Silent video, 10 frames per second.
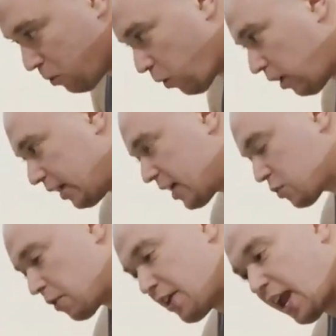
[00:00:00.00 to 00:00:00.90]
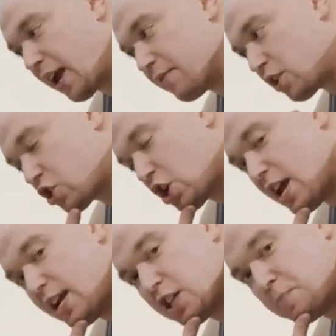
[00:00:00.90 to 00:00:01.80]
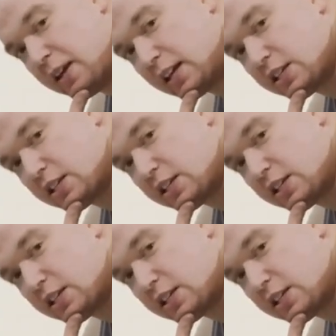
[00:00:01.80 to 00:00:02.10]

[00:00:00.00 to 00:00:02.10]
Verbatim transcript: more or less, we're thinking of the chin as being